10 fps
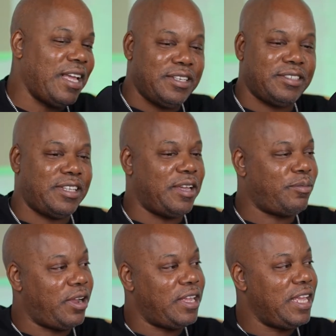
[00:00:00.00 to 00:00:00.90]
and it's like,
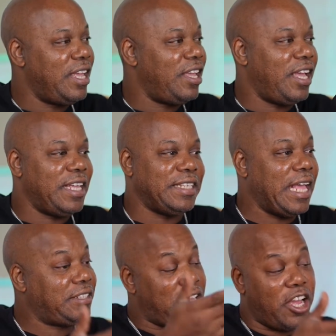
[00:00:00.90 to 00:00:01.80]
bro,
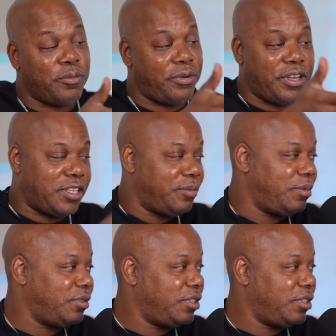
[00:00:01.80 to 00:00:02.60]
that's unpredictable.